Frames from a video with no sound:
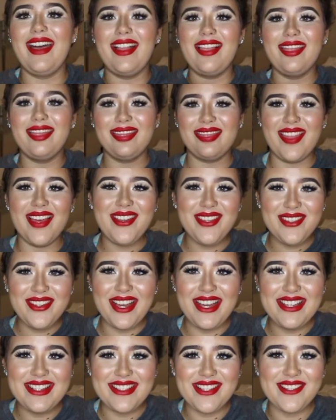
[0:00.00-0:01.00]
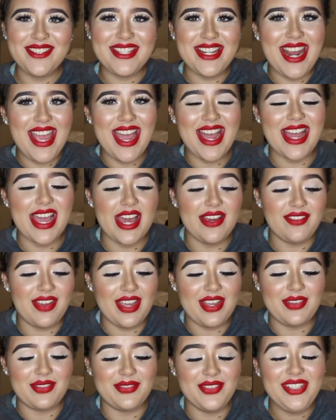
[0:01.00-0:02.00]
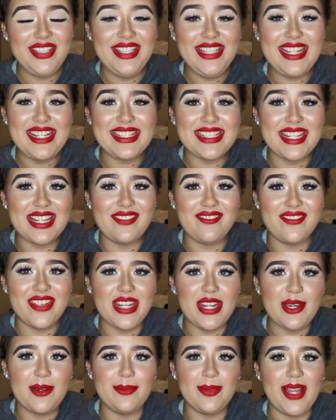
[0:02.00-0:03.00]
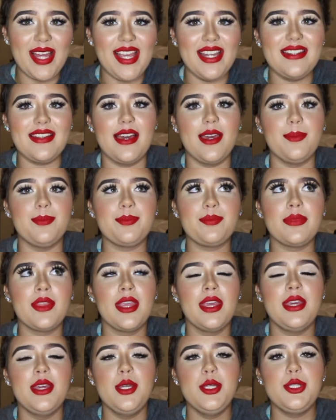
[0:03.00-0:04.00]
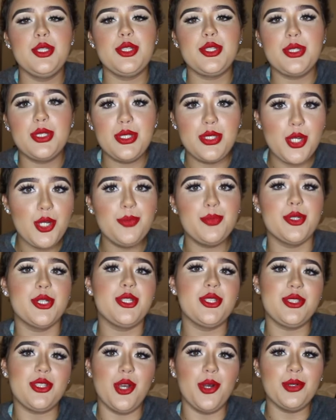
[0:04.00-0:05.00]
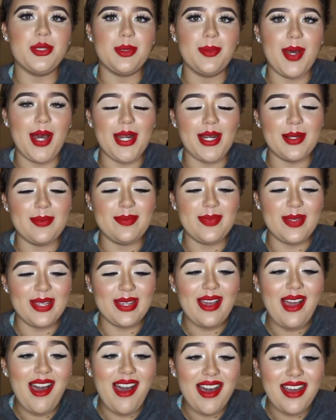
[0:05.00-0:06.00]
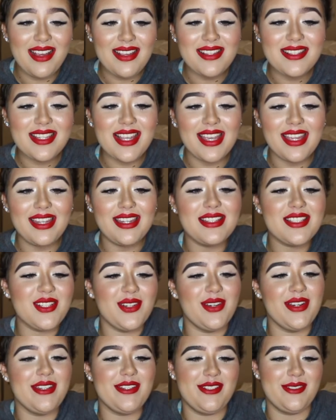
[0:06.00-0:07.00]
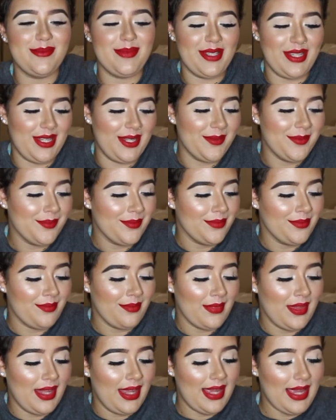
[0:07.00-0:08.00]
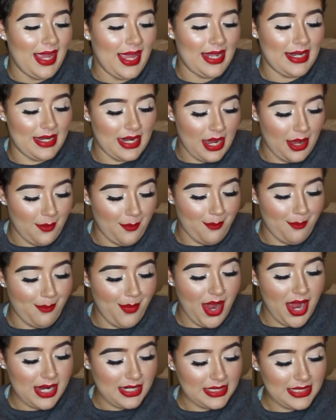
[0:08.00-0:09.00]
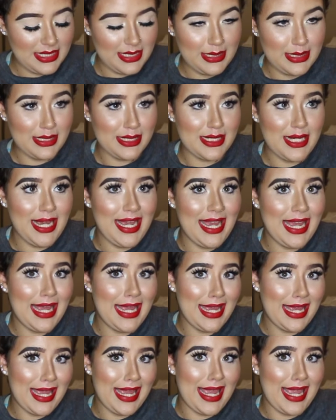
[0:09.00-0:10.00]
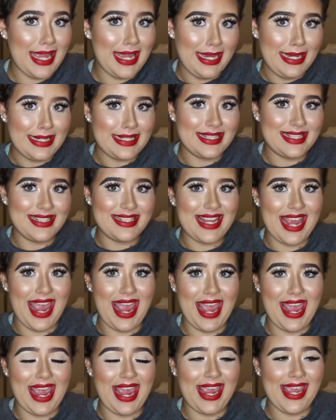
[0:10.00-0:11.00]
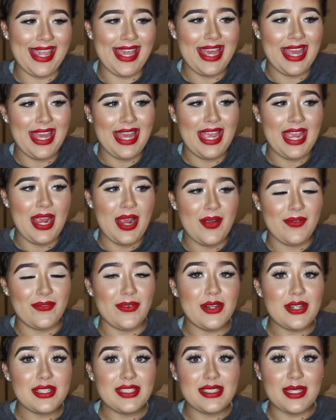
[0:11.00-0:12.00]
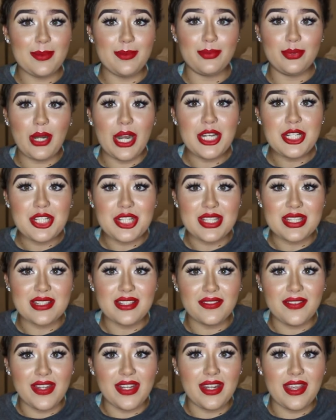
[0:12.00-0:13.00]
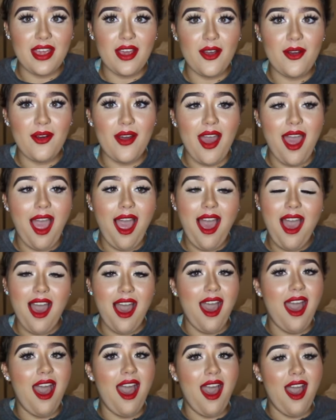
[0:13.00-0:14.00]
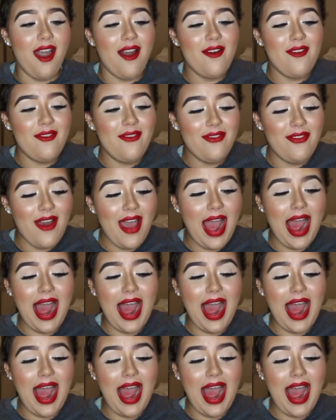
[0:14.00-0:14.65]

Hello you guys, so today I have a really exciting video planned. I'm super stoked about it because it is going to be an unboxing and a first impressions video of